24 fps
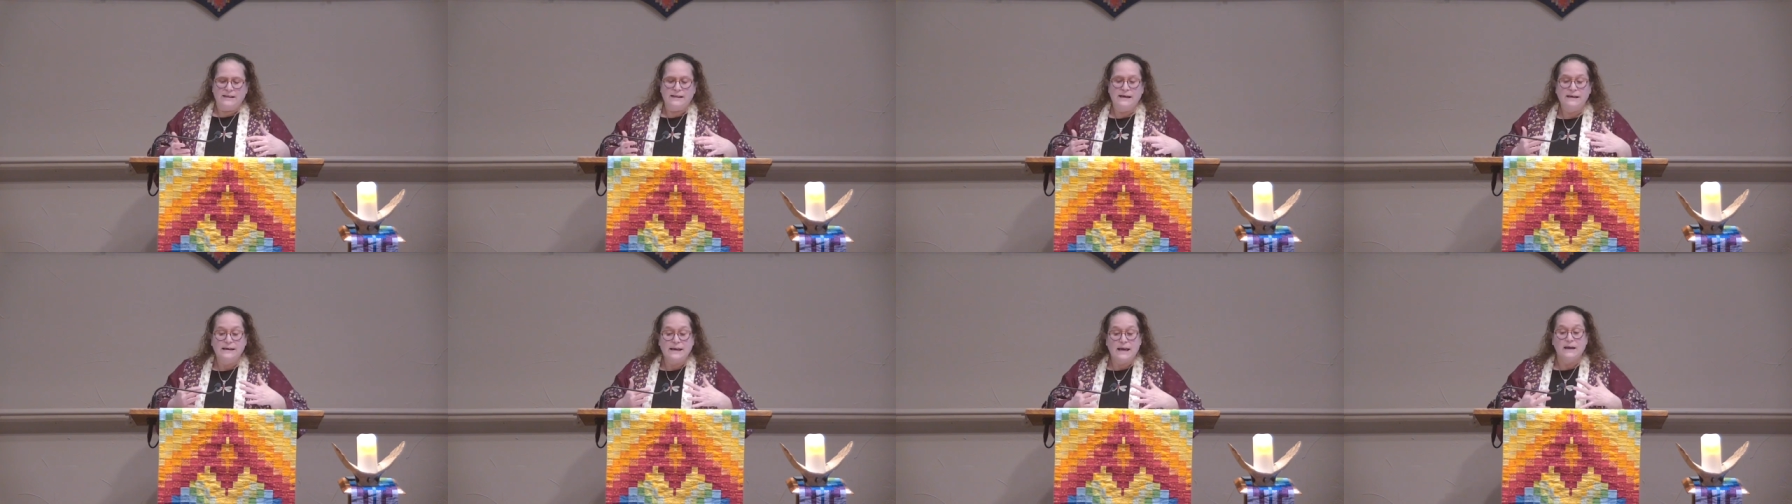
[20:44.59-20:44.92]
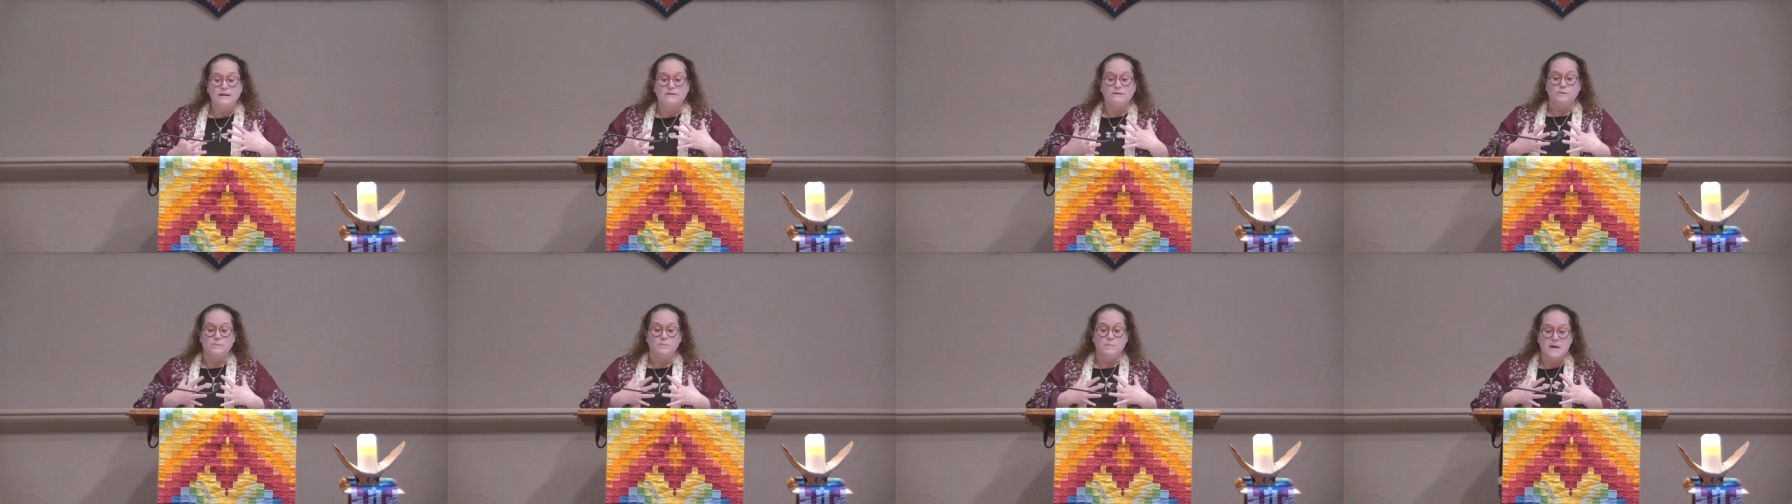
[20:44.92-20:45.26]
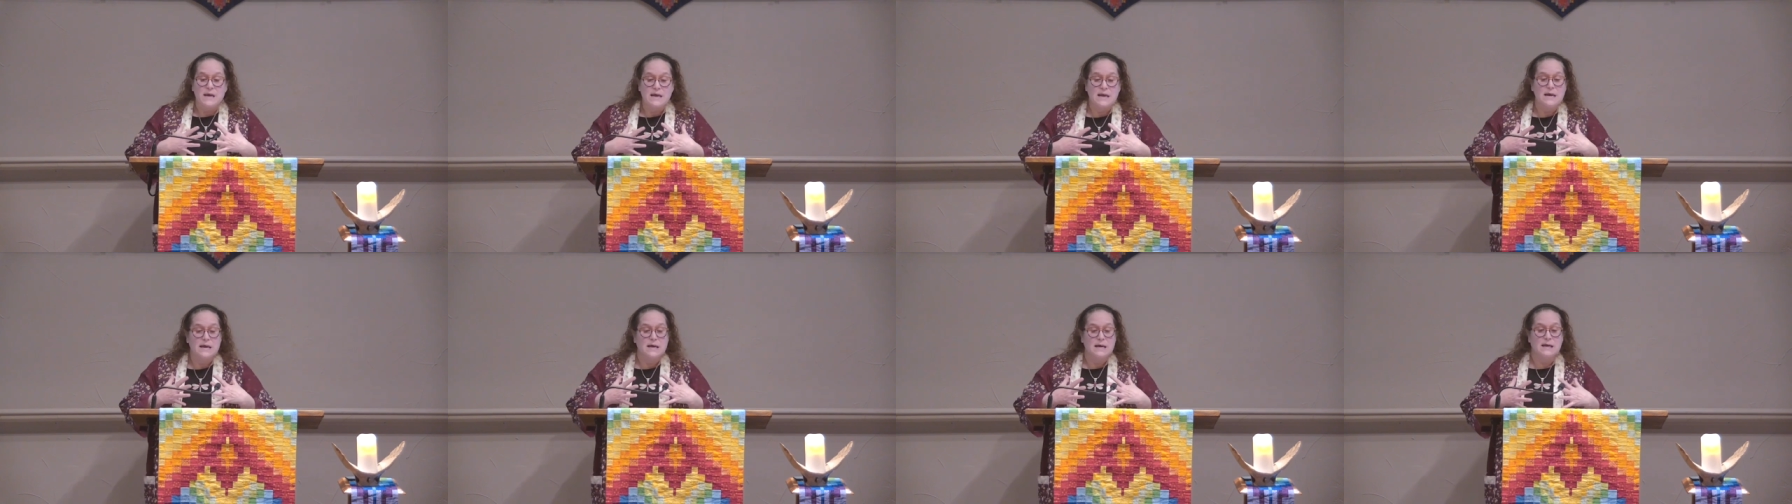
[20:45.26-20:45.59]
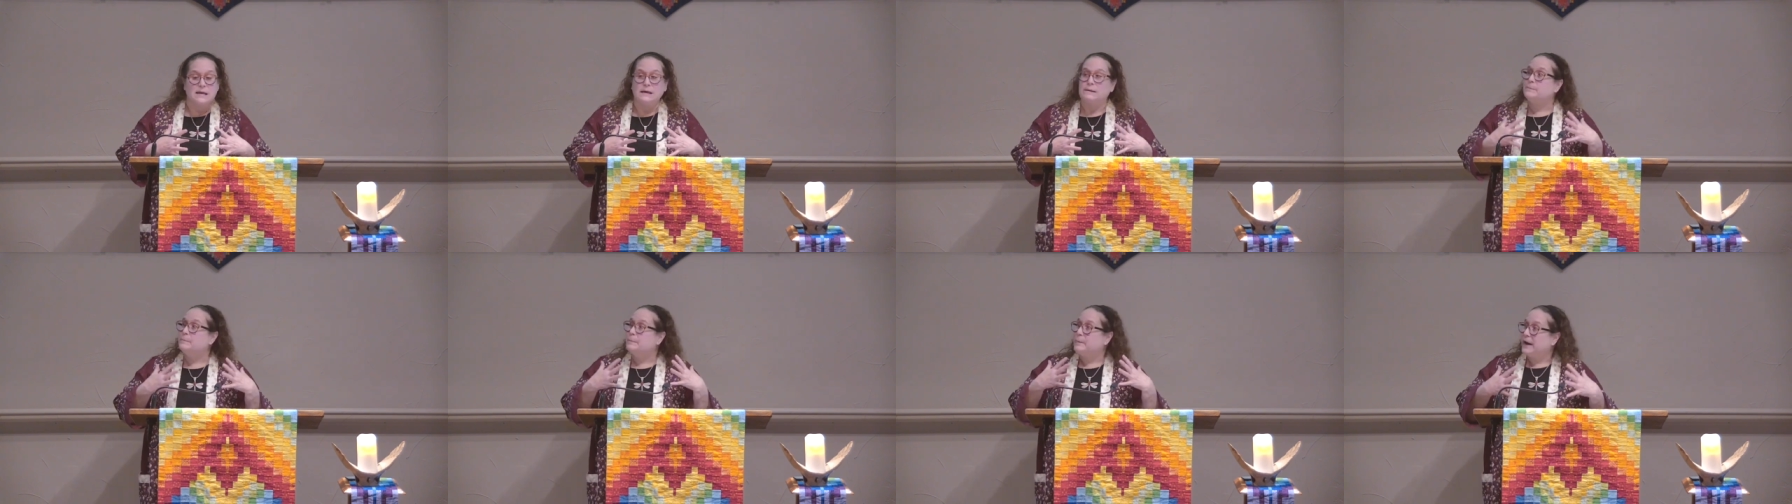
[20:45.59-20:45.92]
that gave
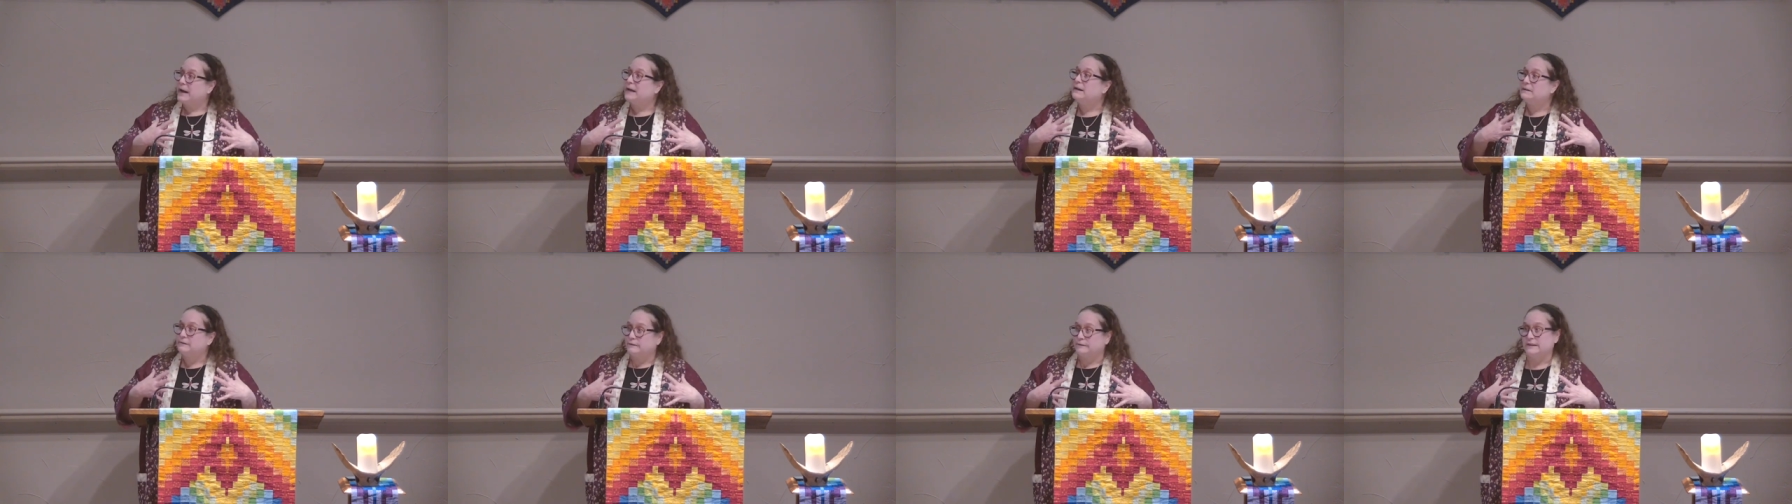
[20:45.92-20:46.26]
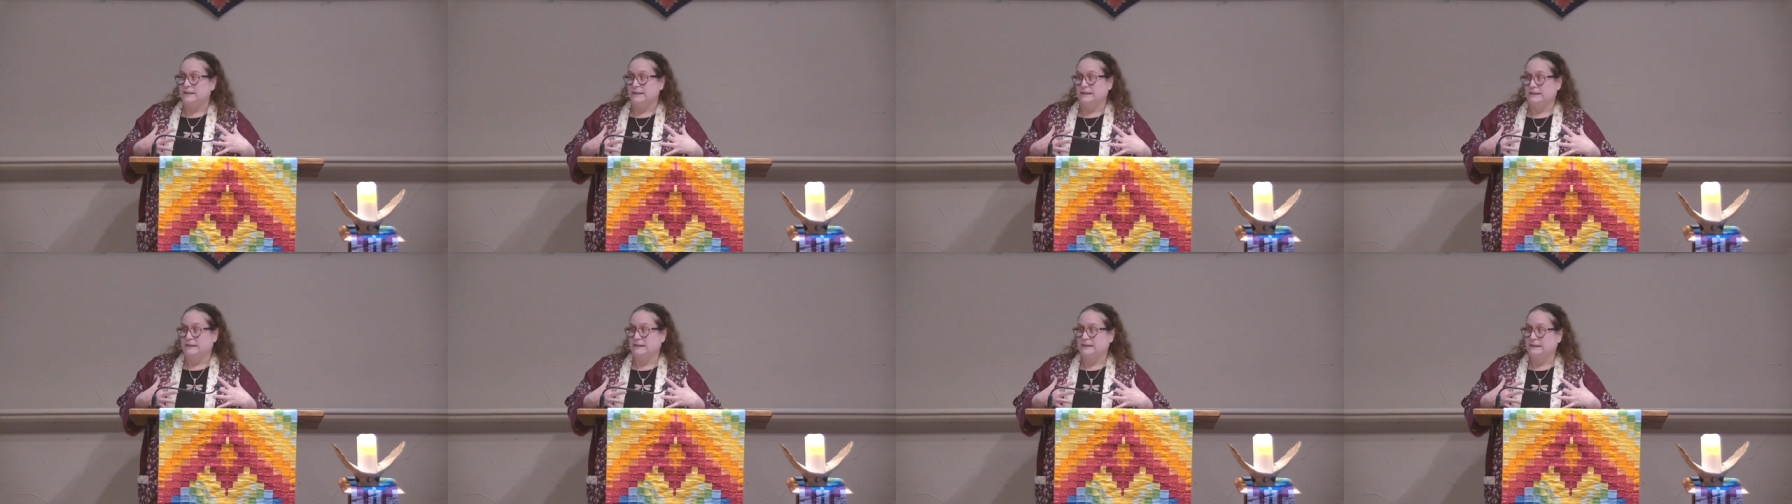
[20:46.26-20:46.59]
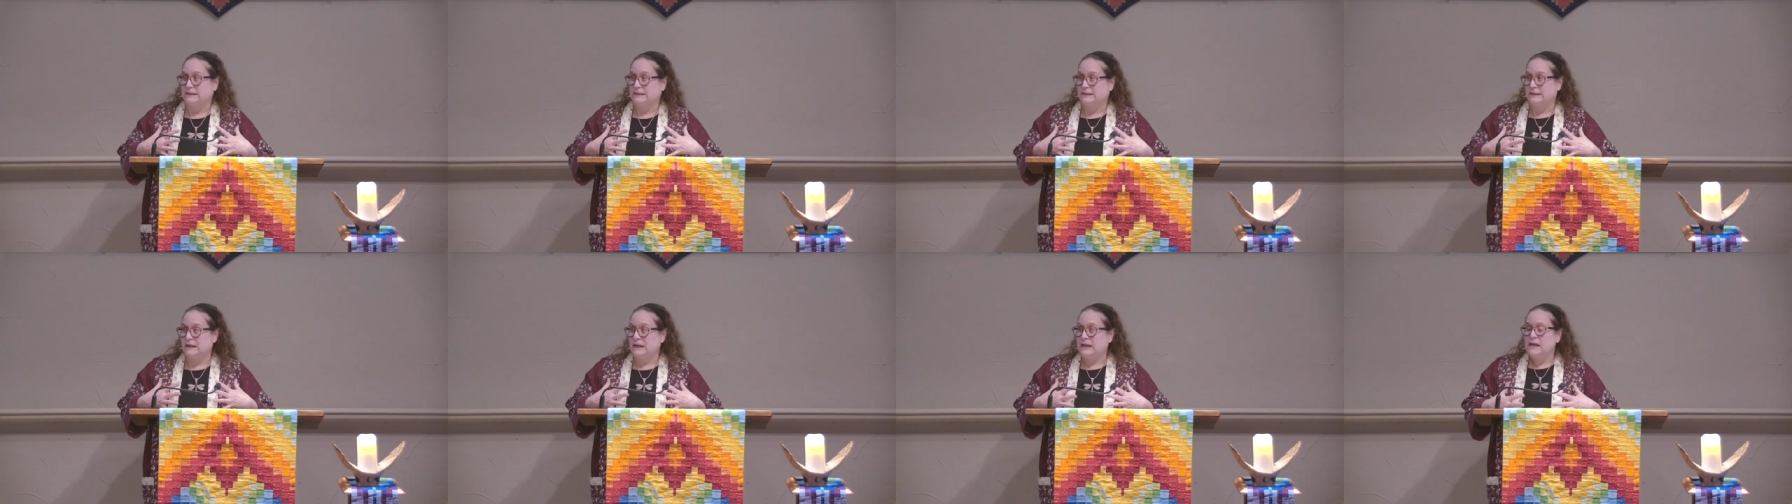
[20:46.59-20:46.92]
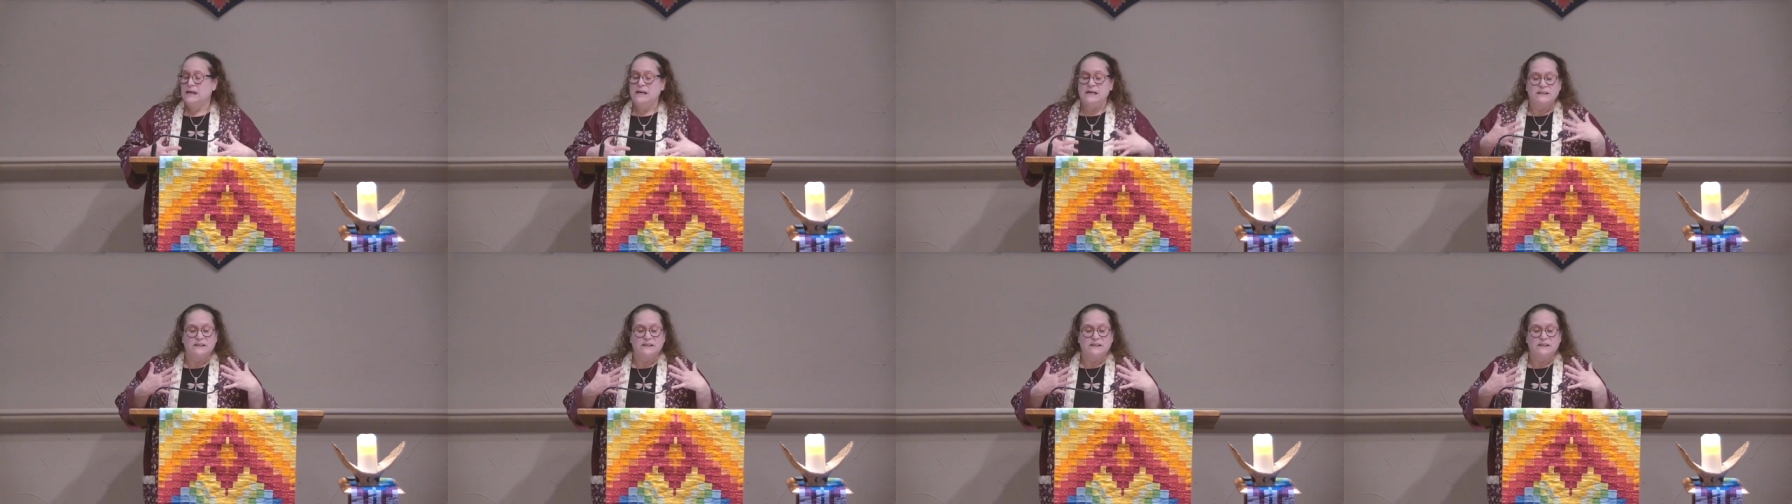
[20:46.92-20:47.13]
me benefits,